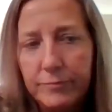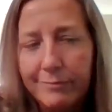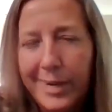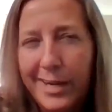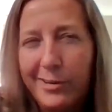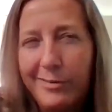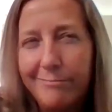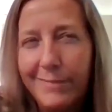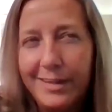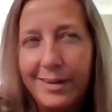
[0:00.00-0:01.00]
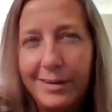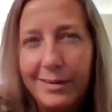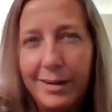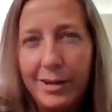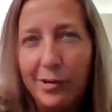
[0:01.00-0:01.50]
my like
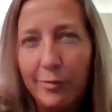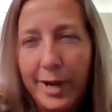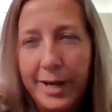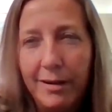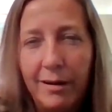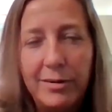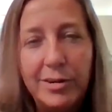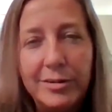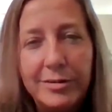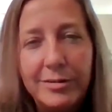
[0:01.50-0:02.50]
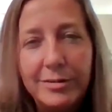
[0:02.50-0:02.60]
a, a great uncle